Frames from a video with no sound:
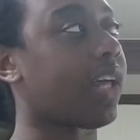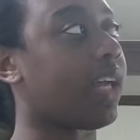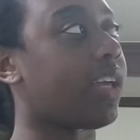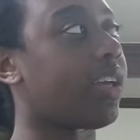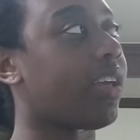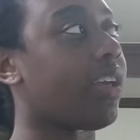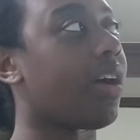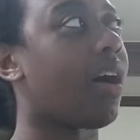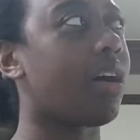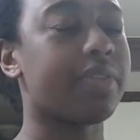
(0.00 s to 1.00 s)
like
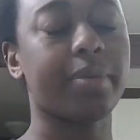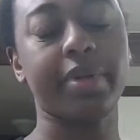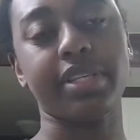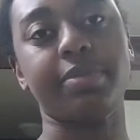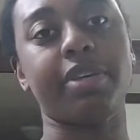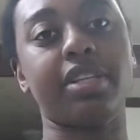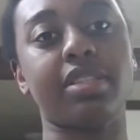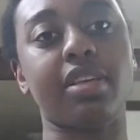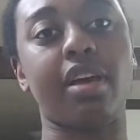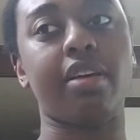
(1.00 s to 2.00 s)
all of the
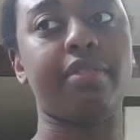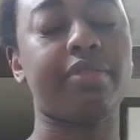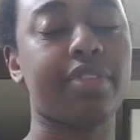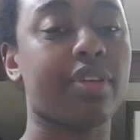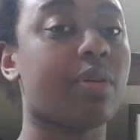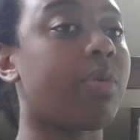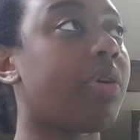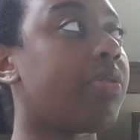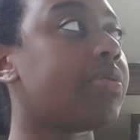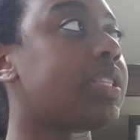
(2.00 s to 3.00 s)
placements of the
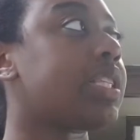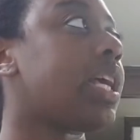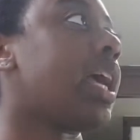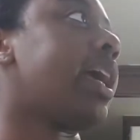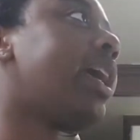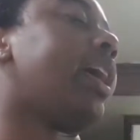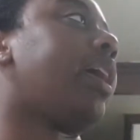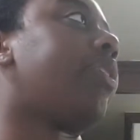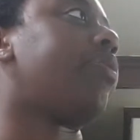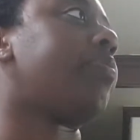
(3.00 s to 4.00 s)
quotes
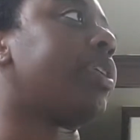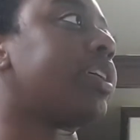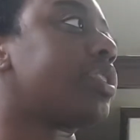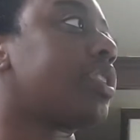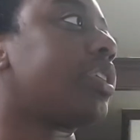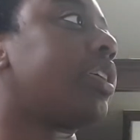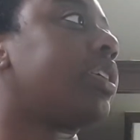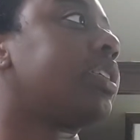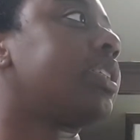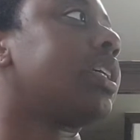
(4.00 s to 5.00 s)
and the
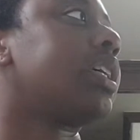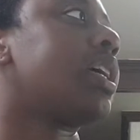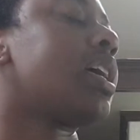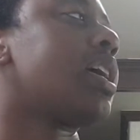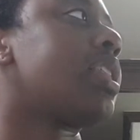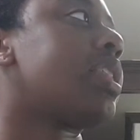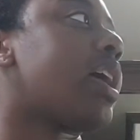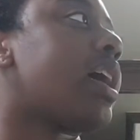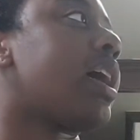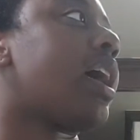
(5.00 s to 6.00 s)
pictures that I